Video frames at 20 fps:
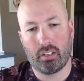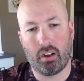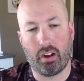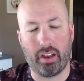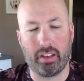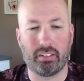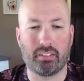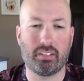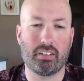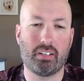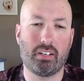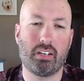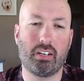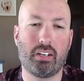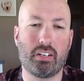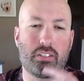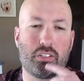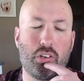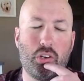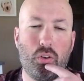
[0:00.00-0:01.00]
All right,
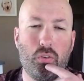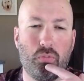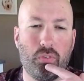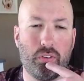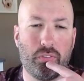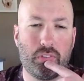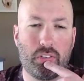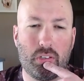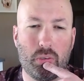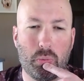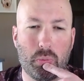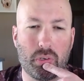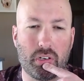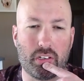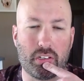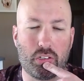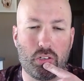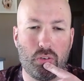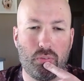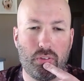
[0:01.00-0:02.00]
uh,
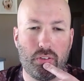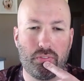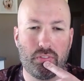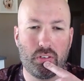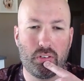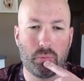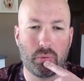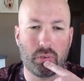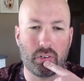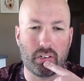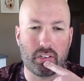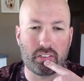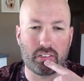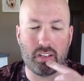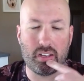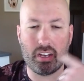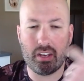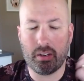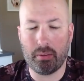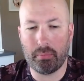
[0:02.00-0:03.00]
251, 251. It's
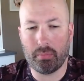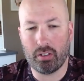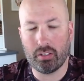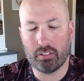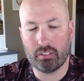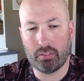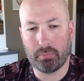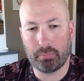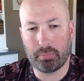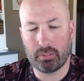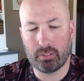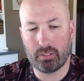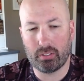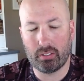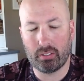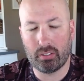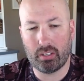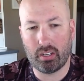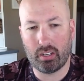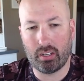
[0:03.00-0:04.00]
not a
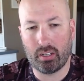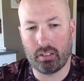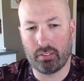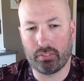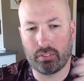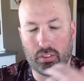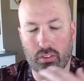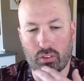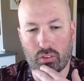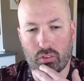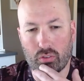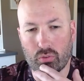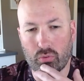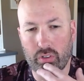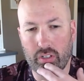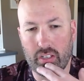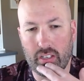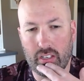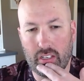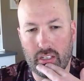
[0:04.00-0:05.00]
multiple of
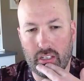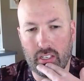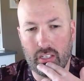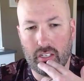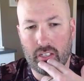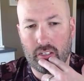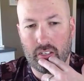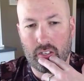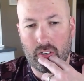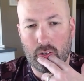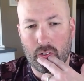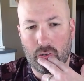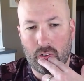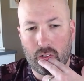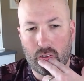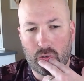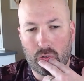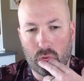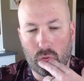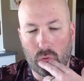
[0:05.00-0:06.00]
three
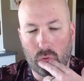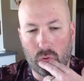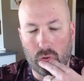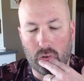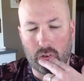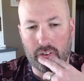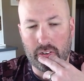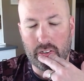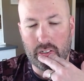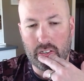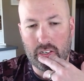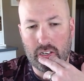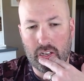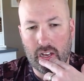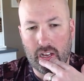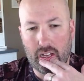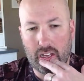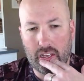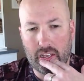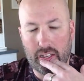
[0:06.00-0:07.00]
or
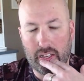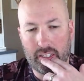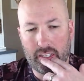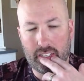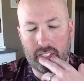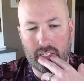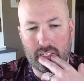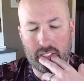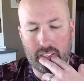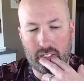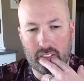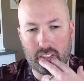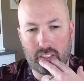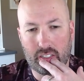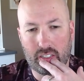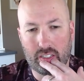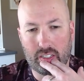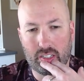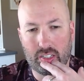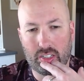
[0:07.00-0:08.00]
nine.
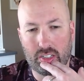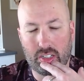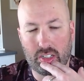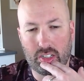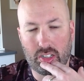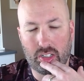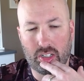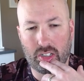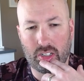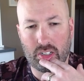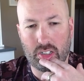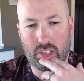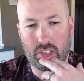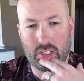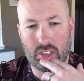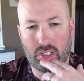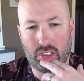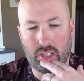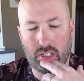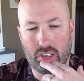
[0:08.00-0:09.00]

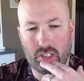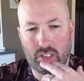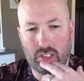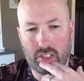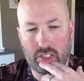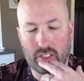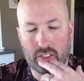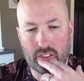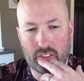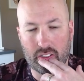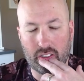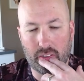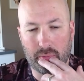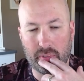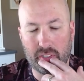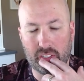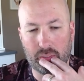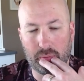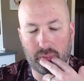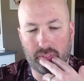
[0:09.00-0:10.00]
Uh, it's a
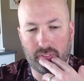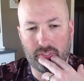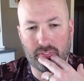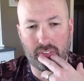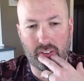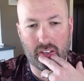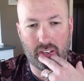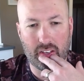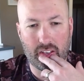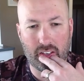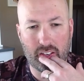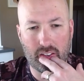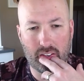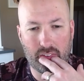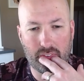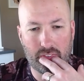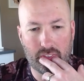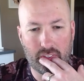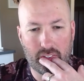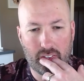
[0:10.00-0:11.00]
multiple of
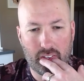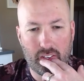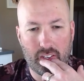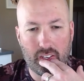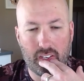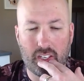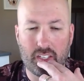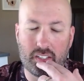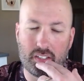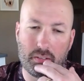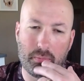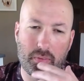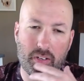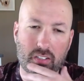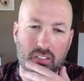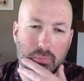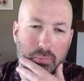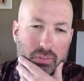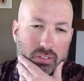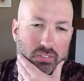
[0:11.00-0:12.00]
five. It's a
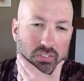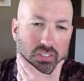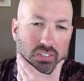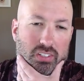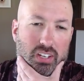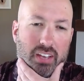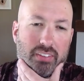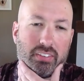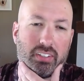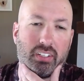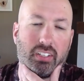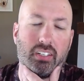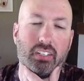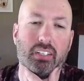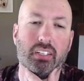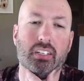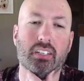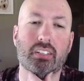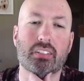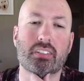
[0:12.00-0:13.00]
multiple of seven. Can
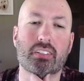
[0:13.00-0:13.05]
you get